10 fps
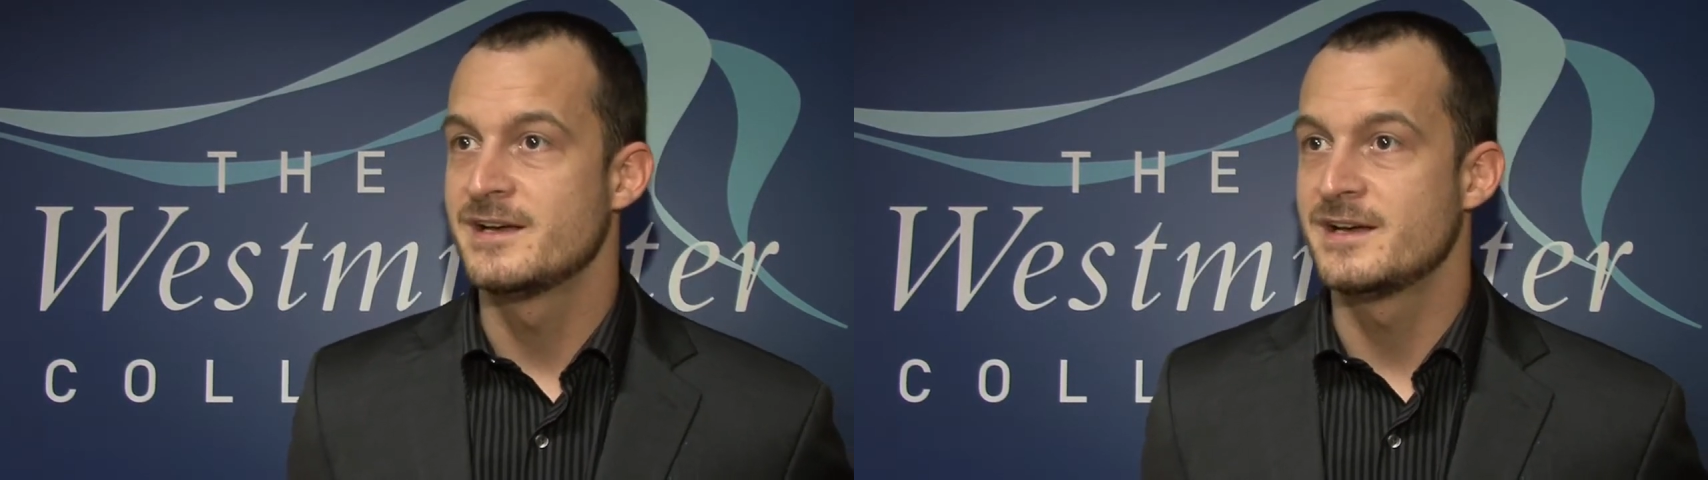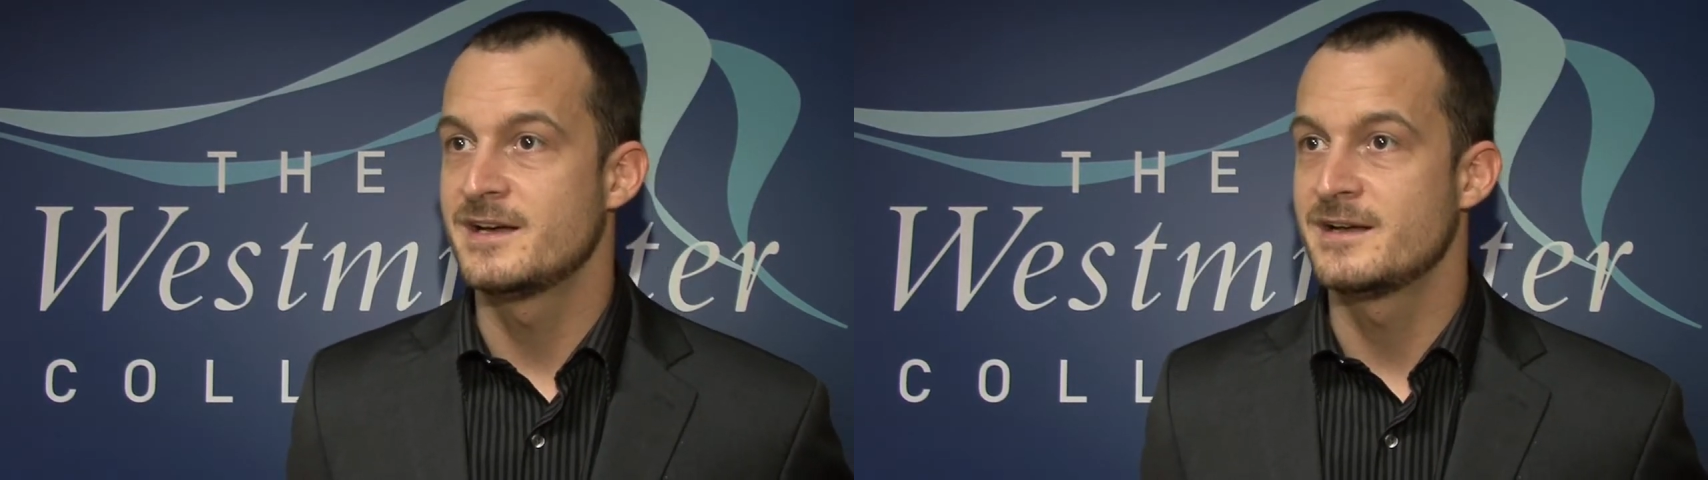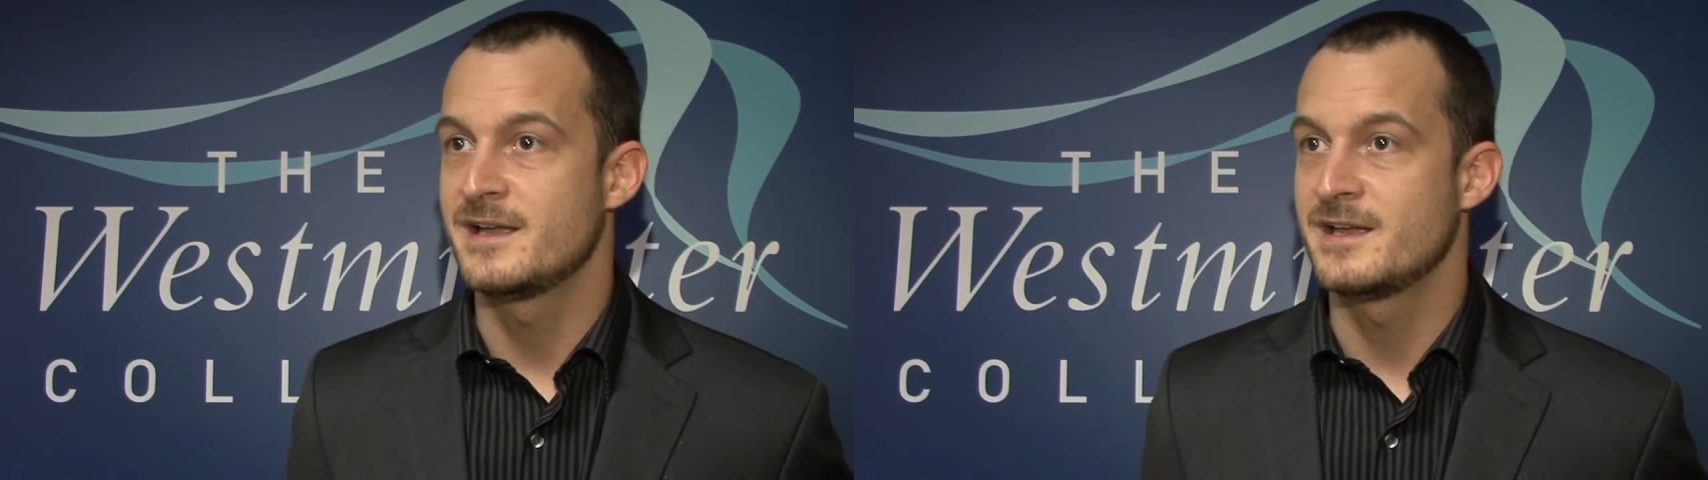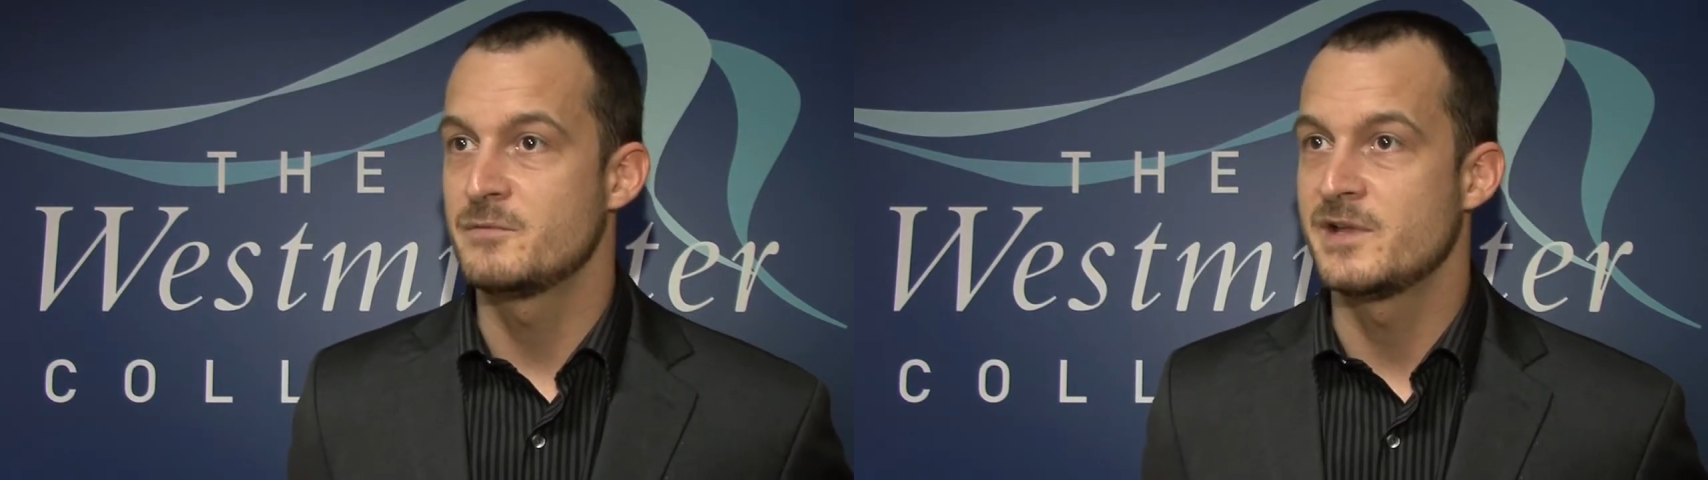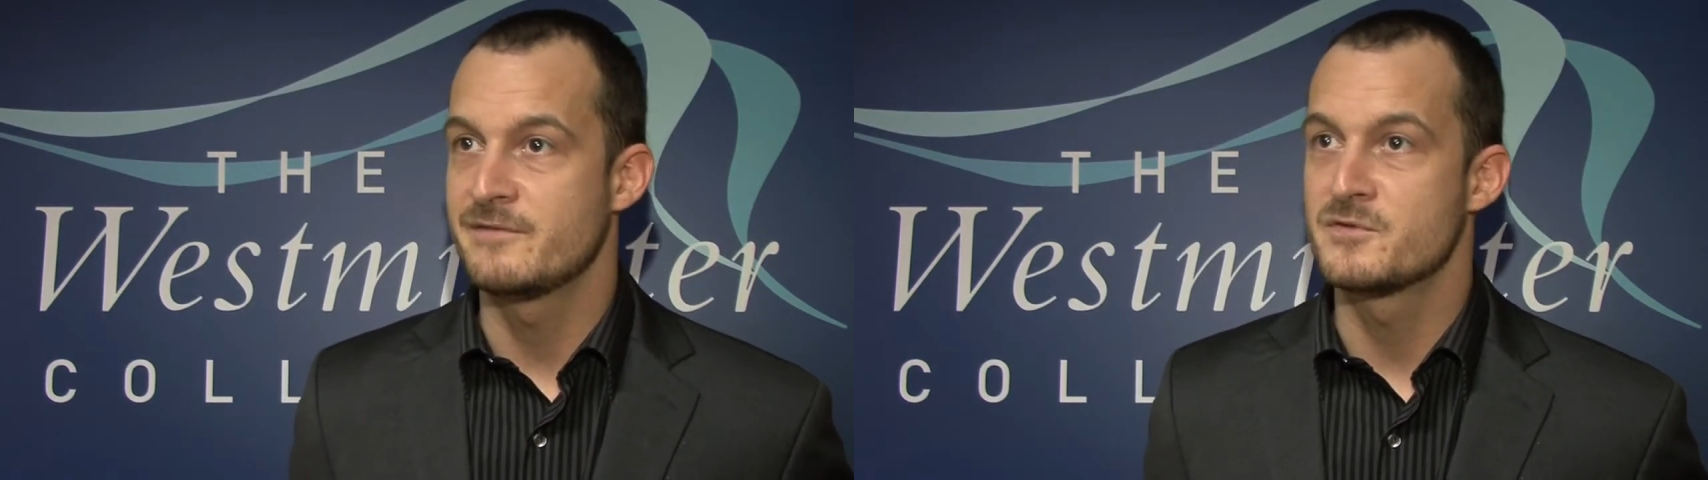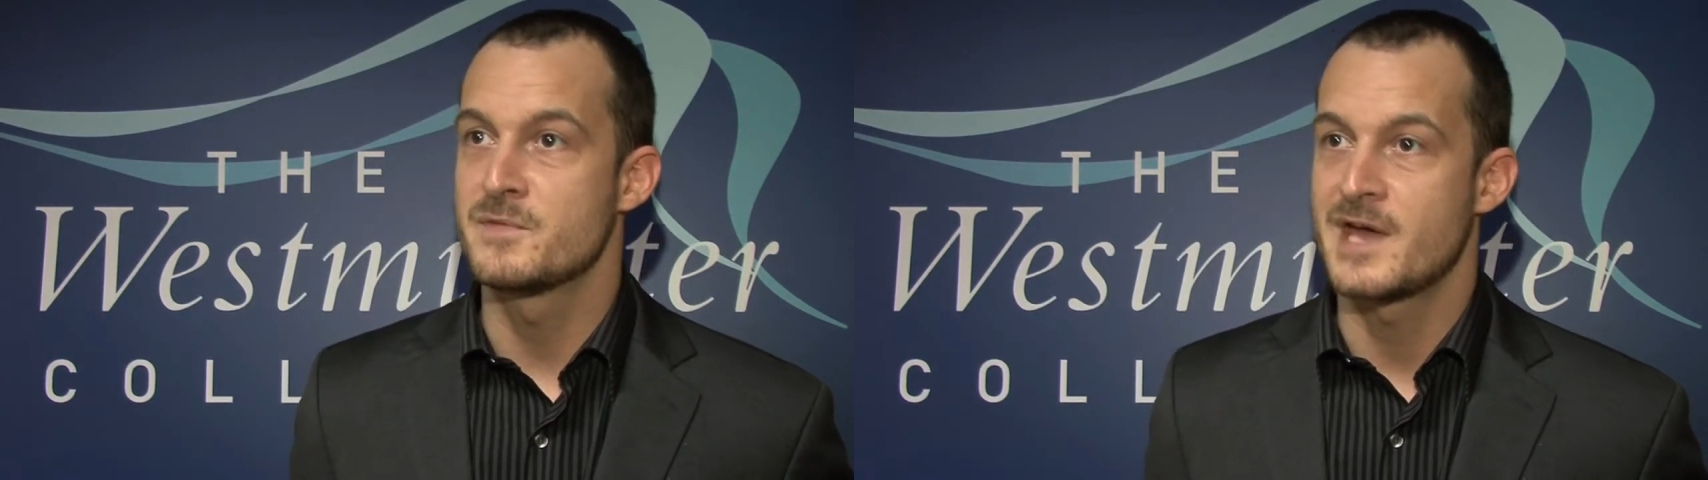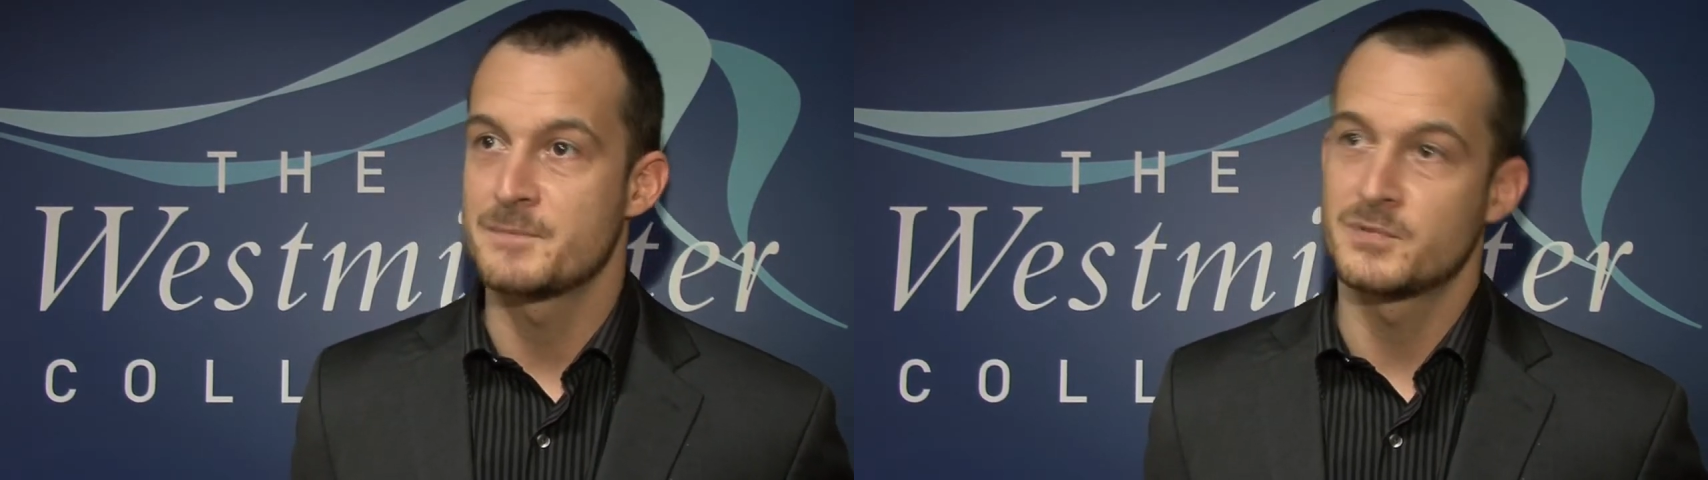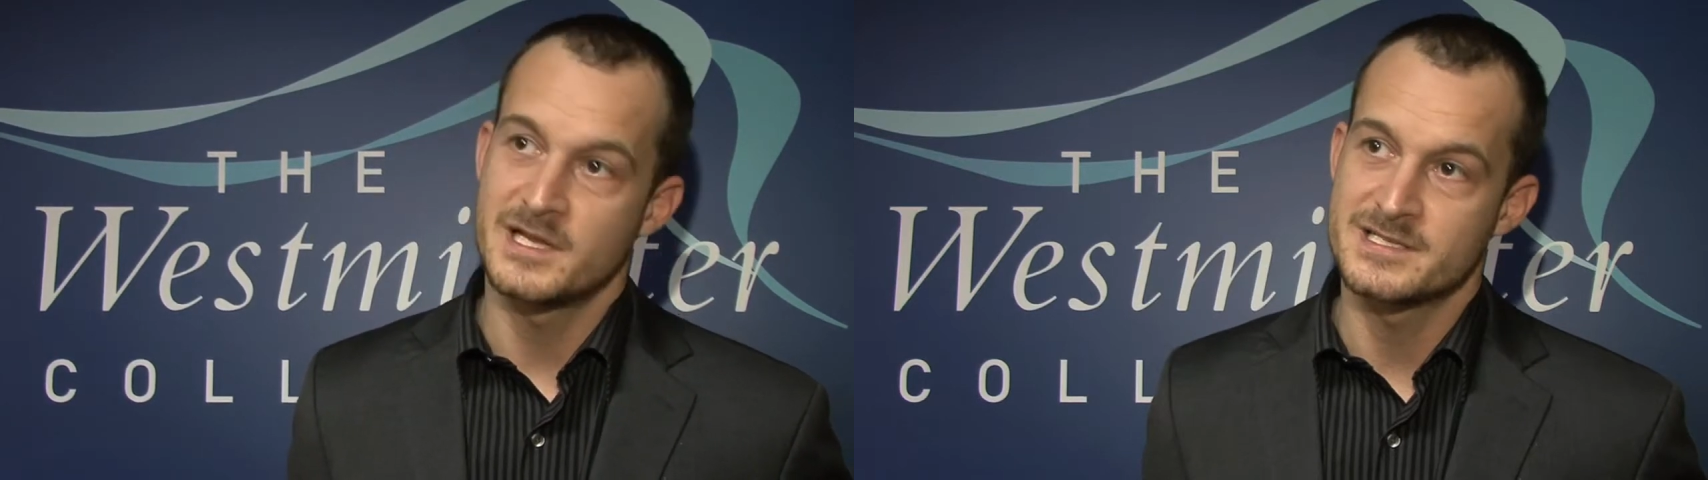and we give them
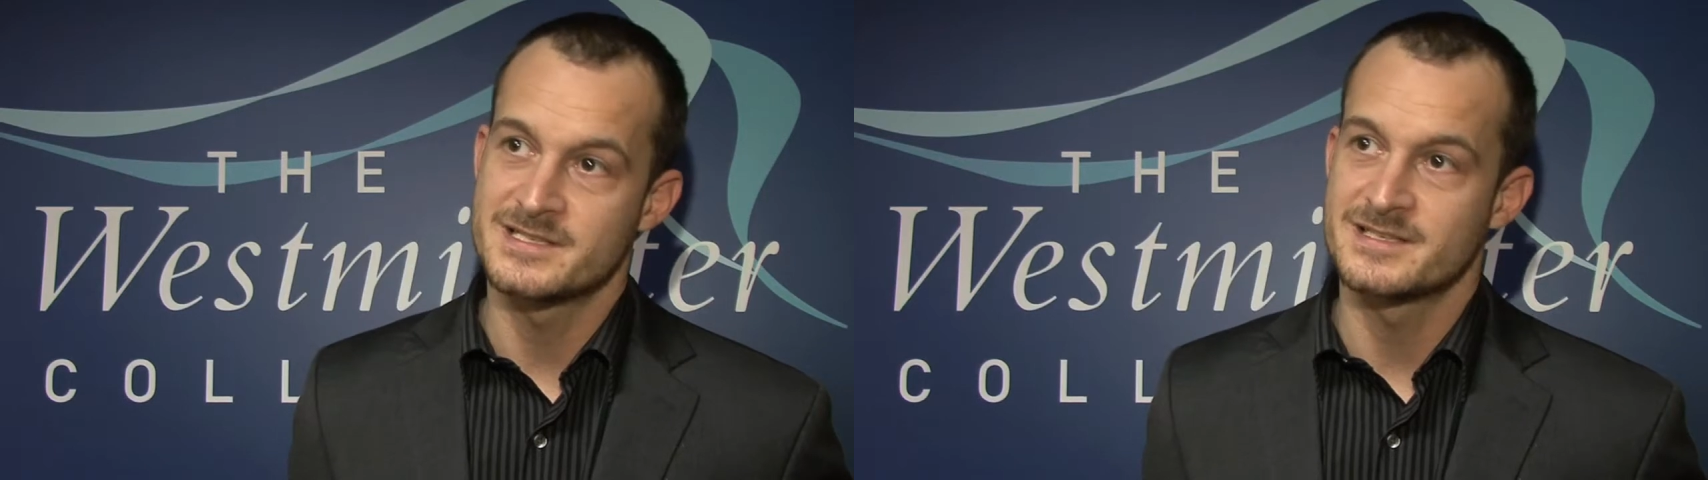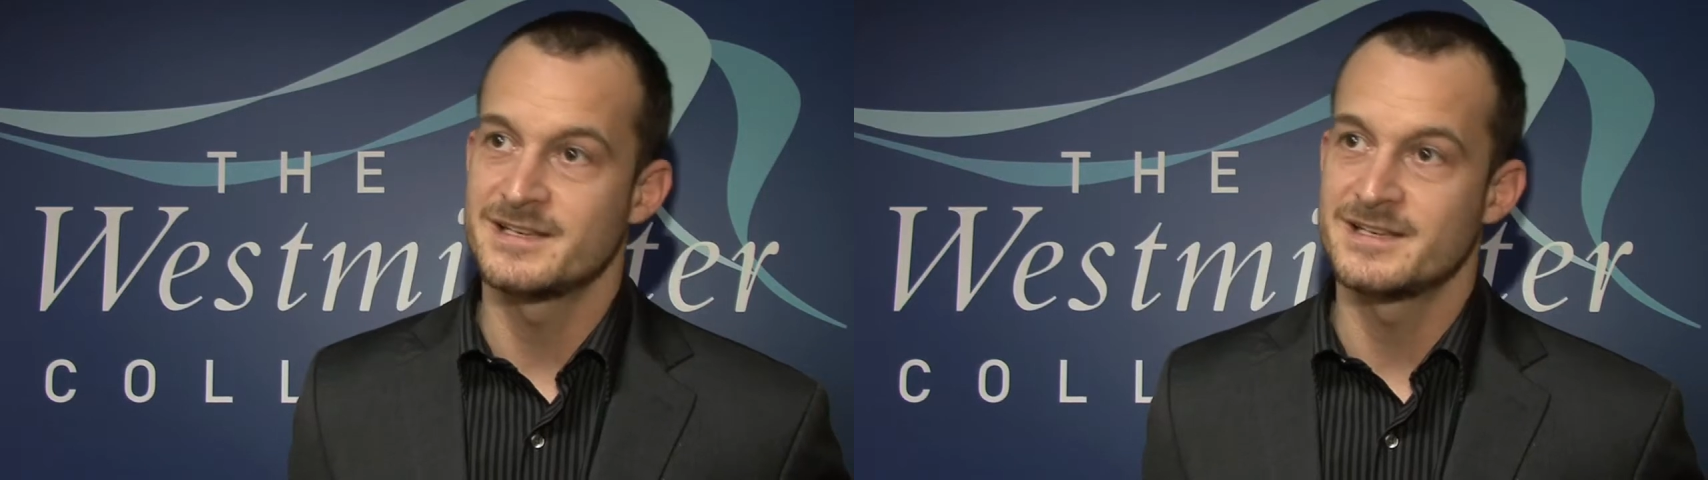that plus